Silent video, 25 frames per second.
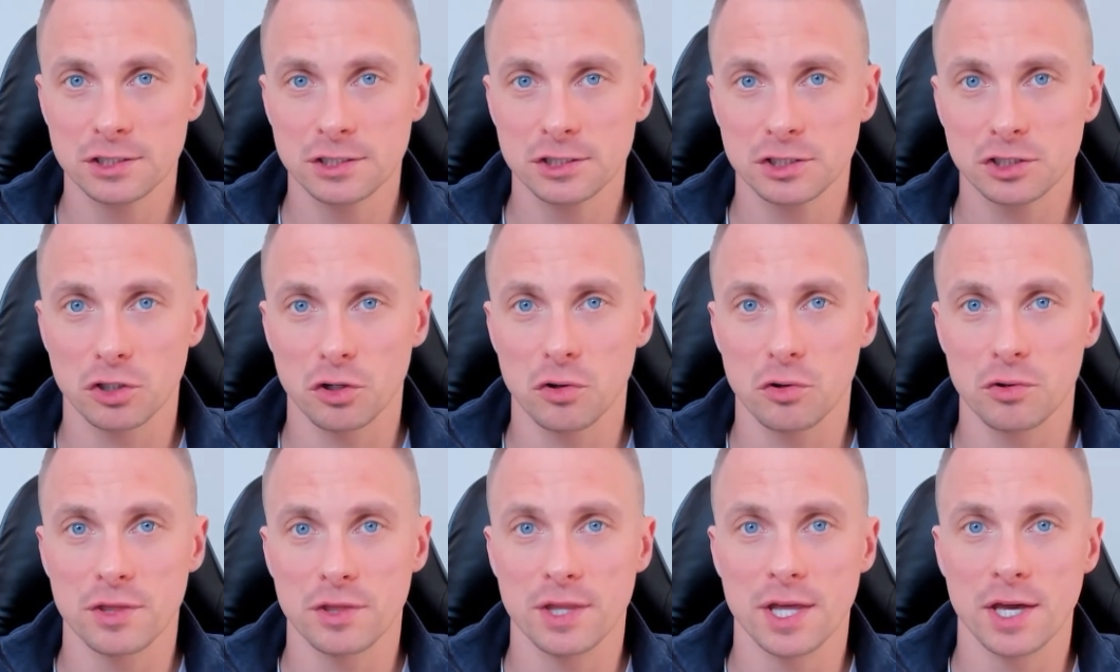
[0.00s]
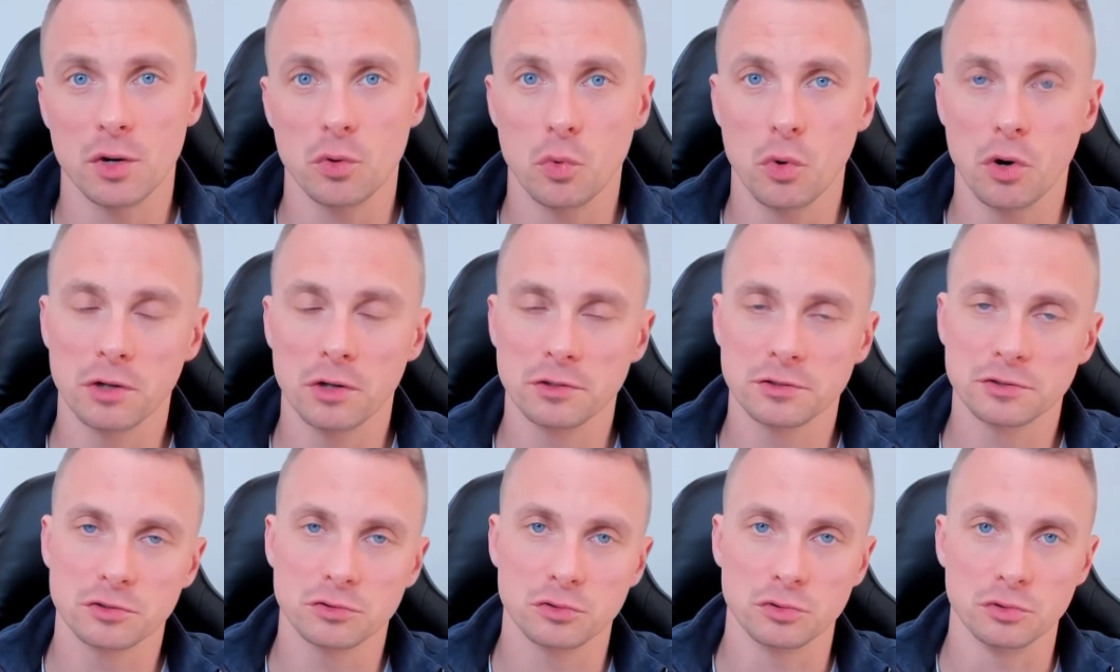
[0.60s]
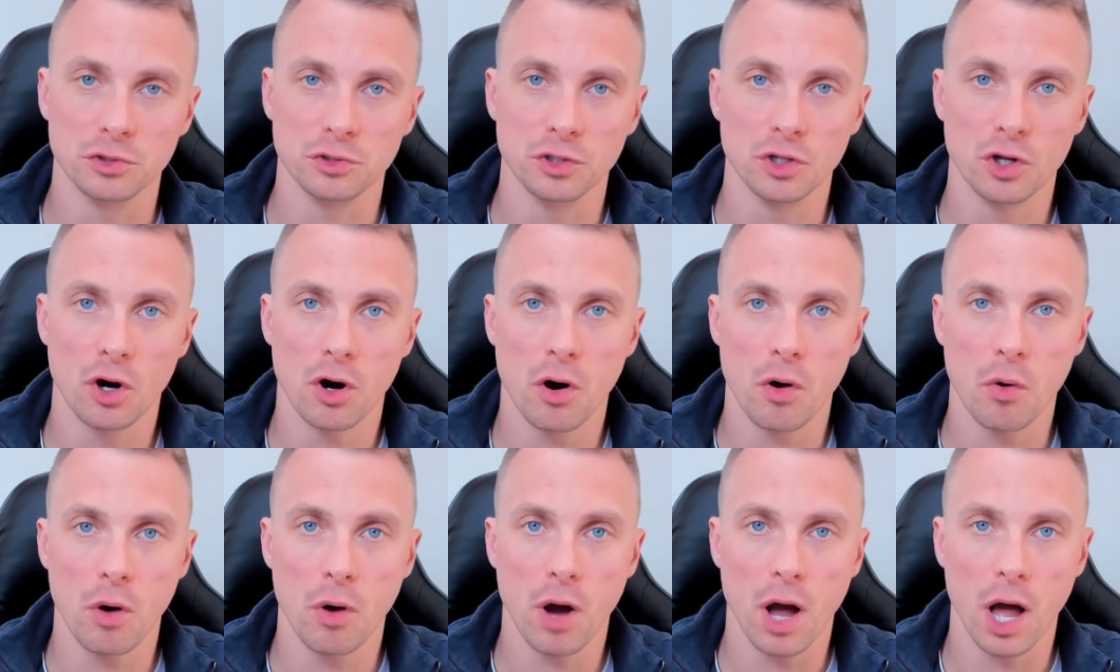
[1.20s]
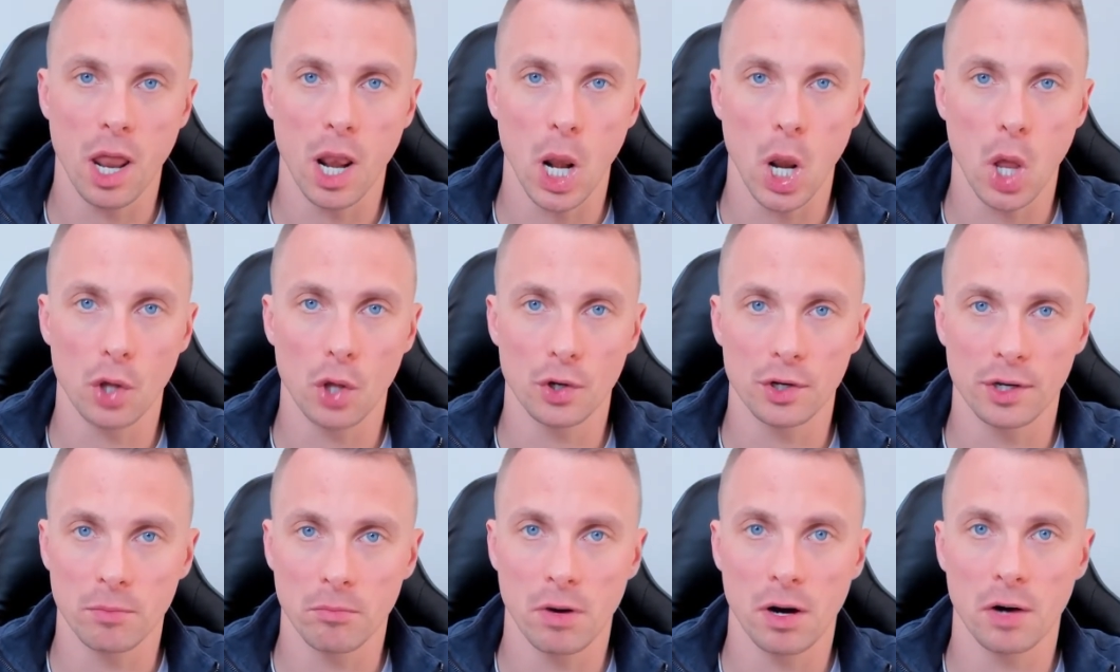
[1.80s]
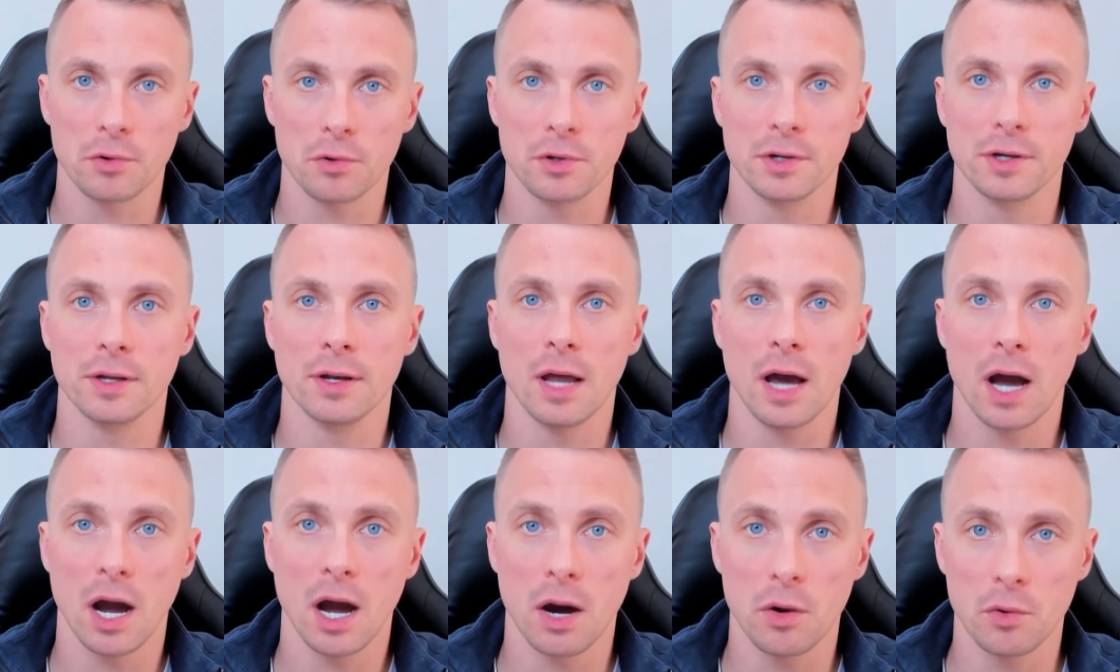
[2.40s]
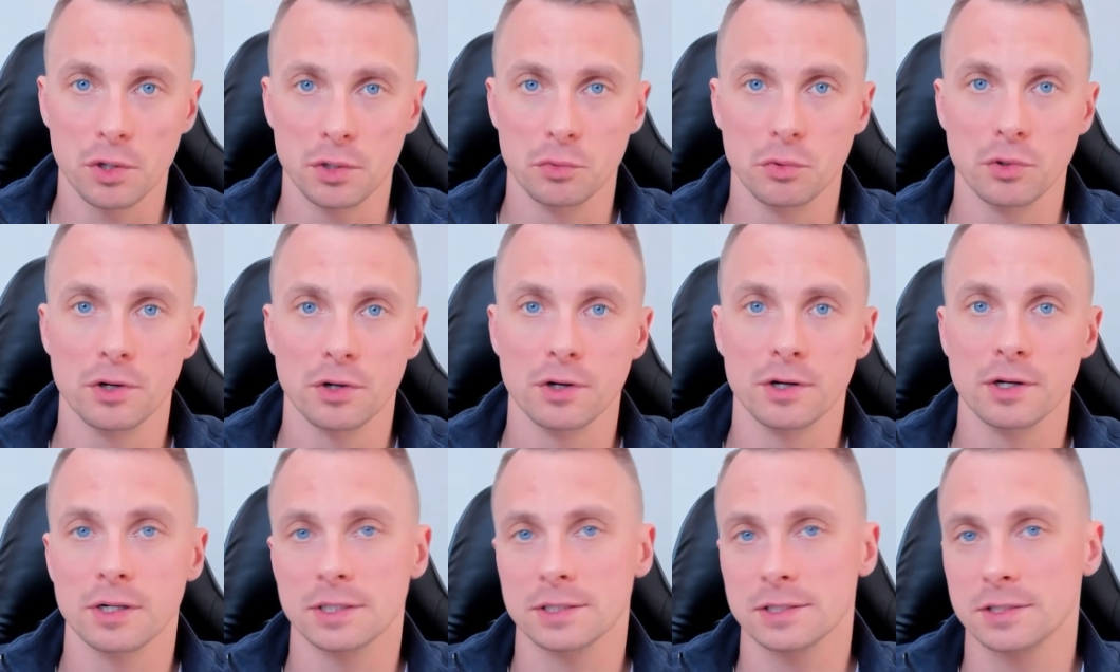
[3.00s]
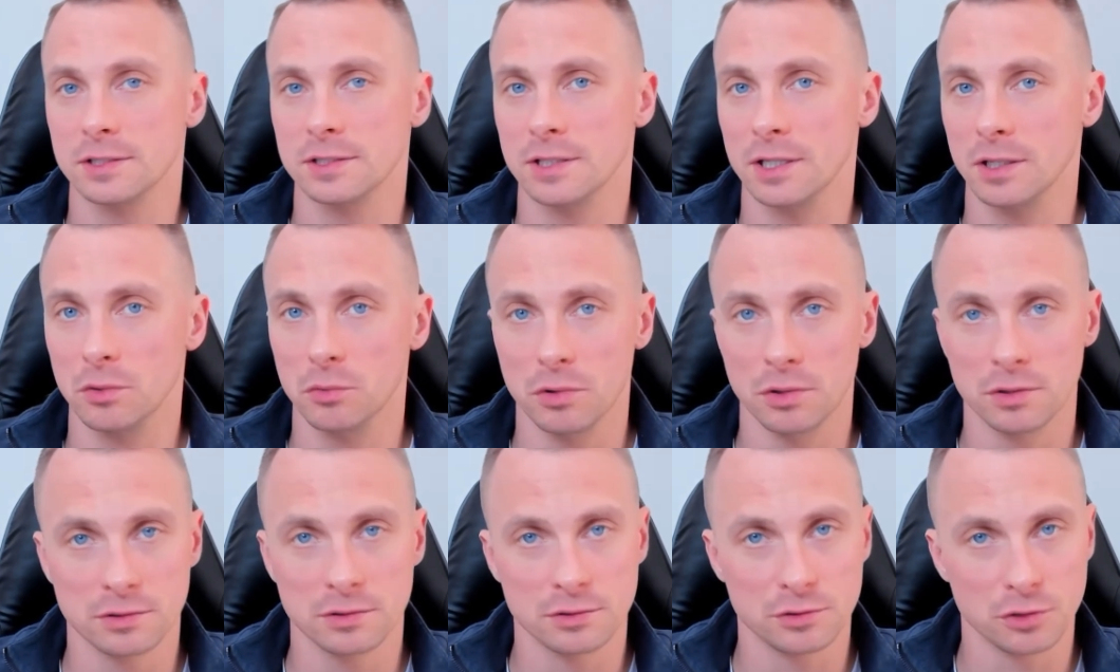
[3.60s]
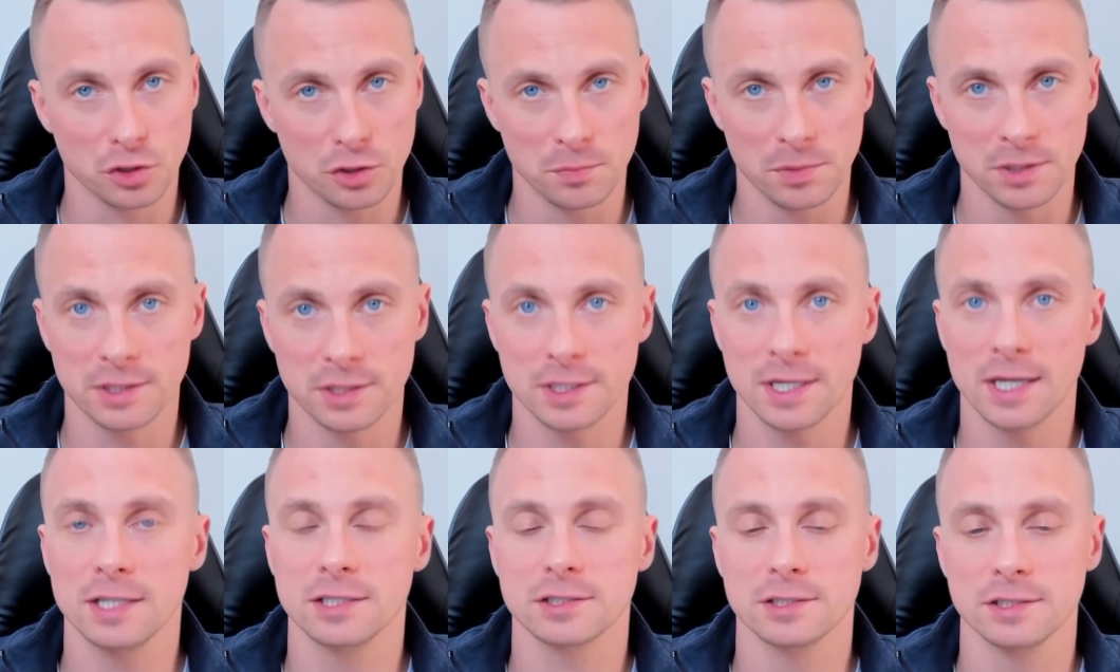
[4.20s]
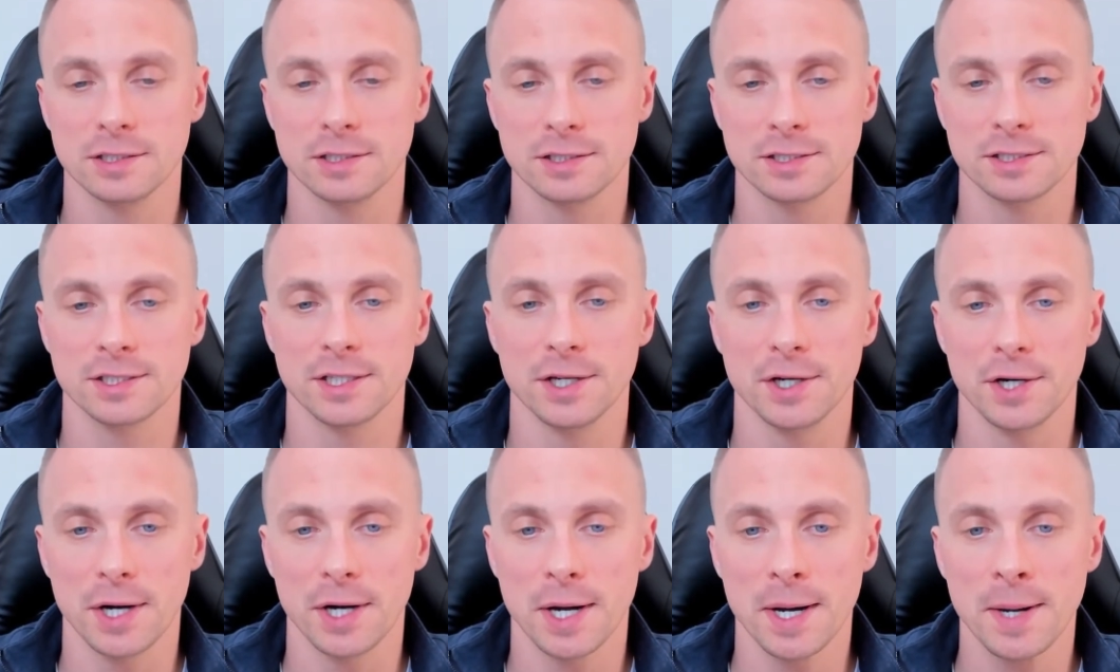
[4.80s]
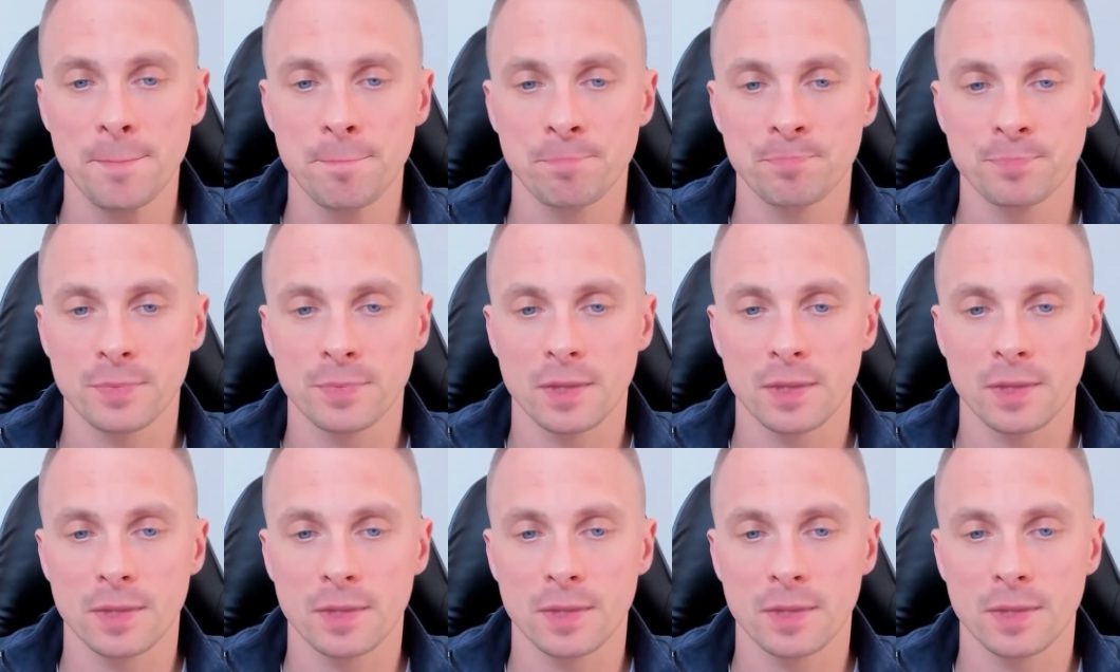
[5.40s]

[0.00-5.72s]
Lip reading: So they want to know a lot about it, how it works, they want documentation, etc.